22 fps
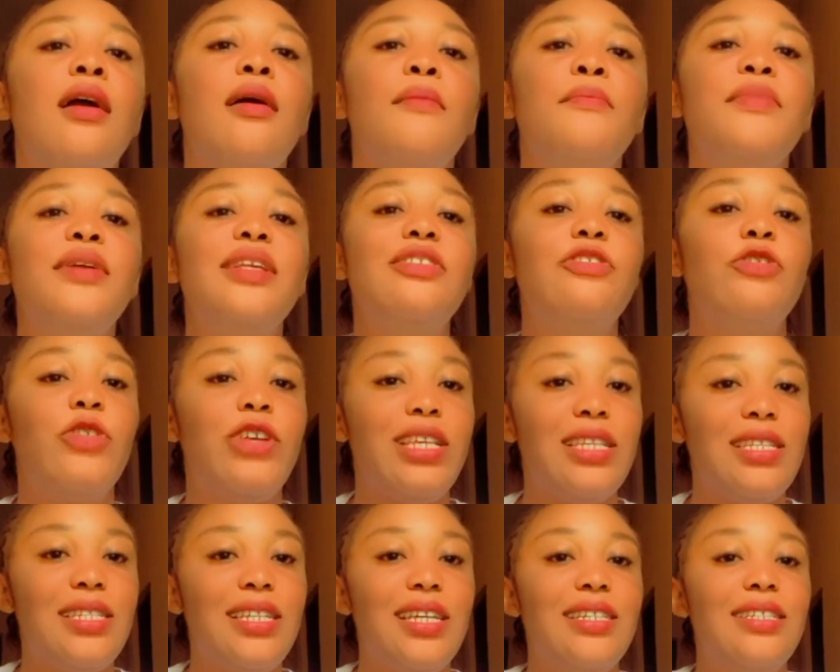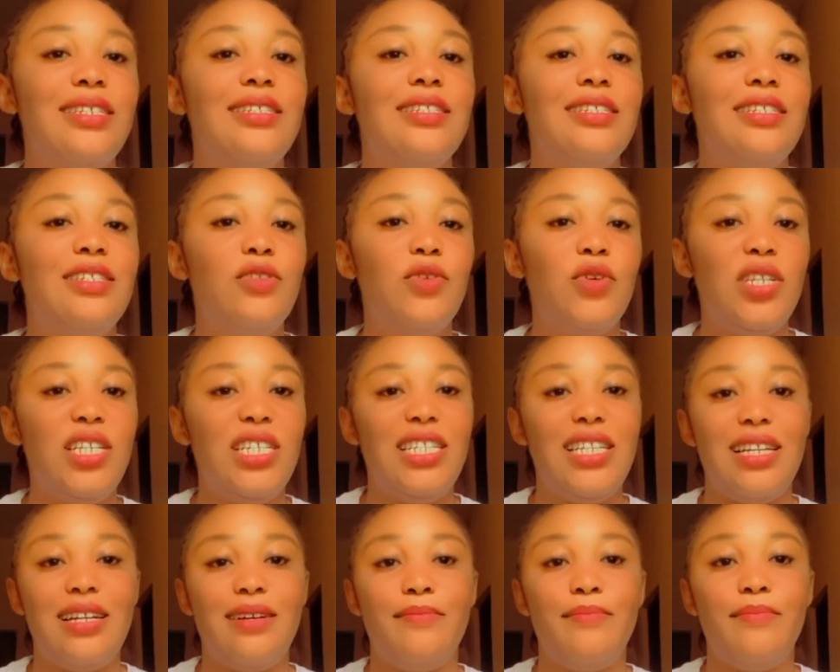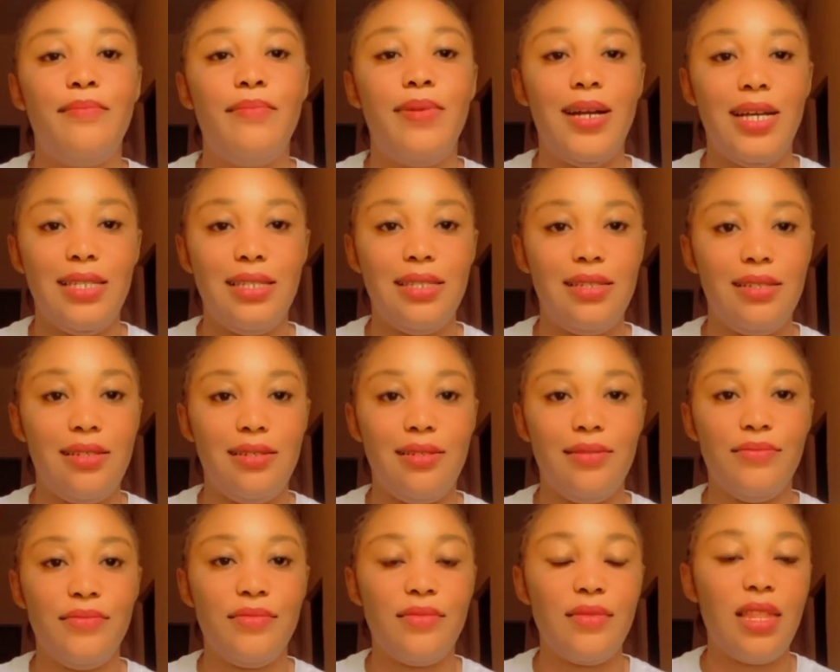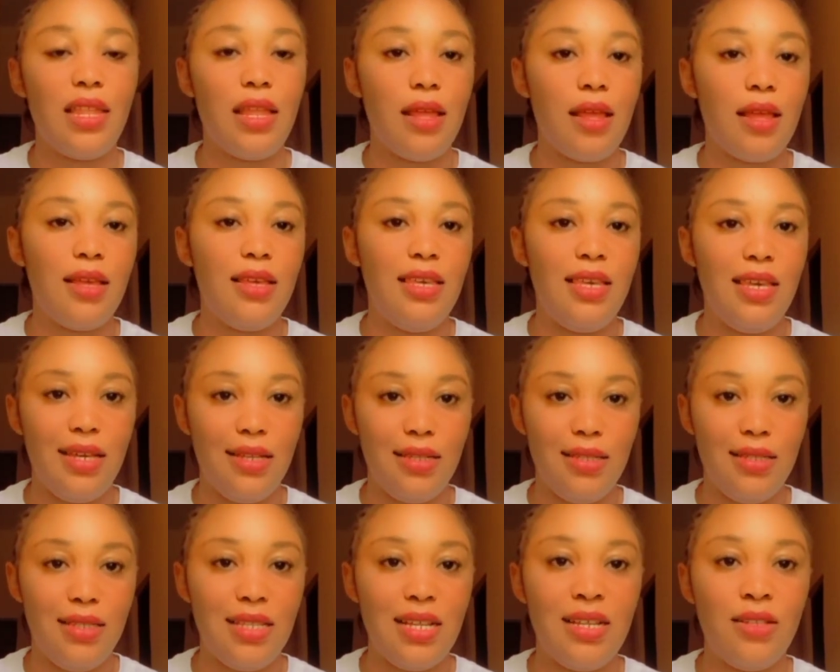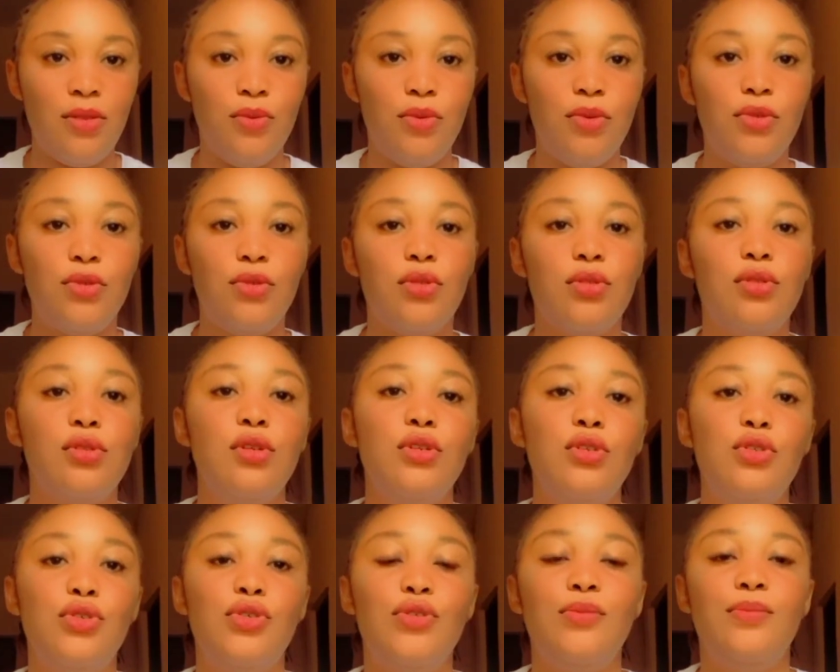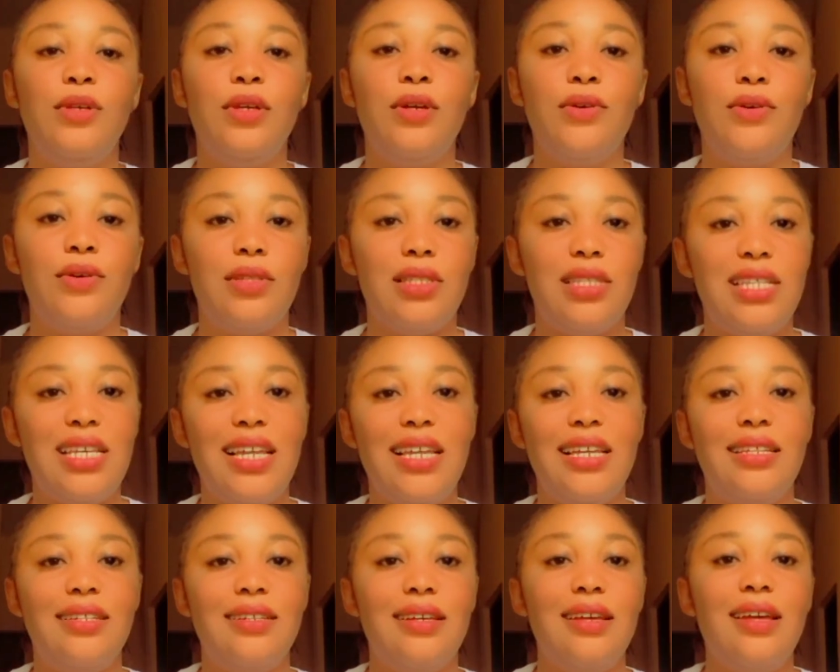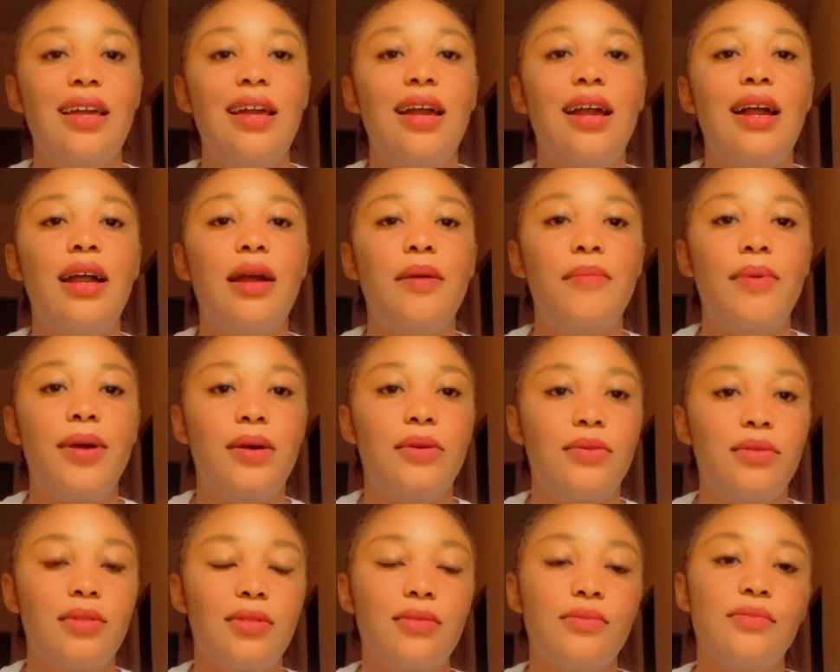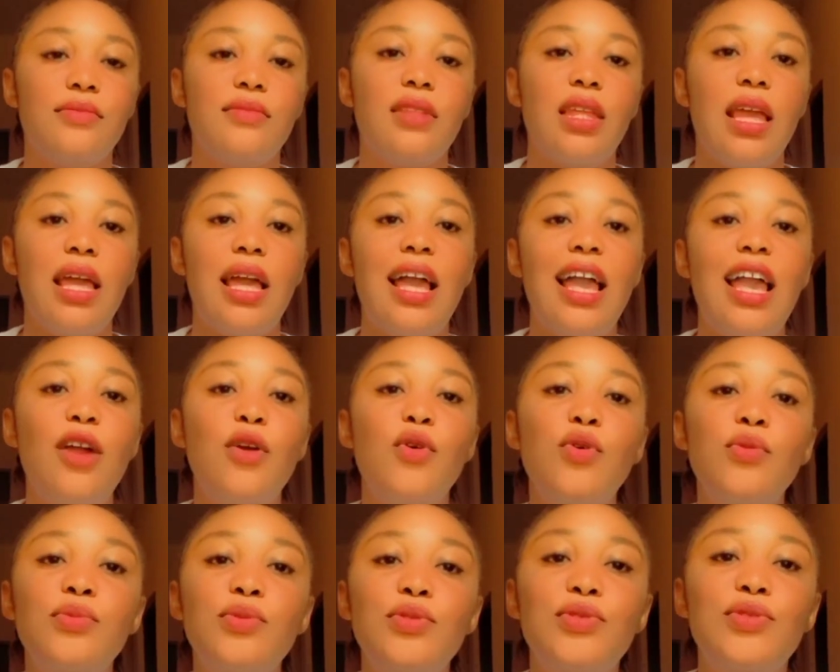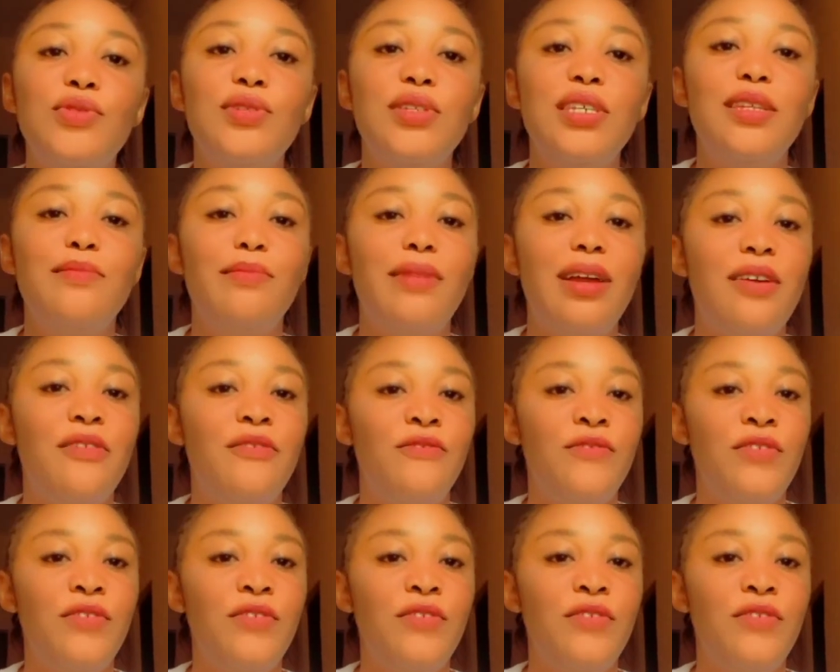be interested in the knowledge that I'm passing. Yes, that's what you should be concerned about. I hope to see in my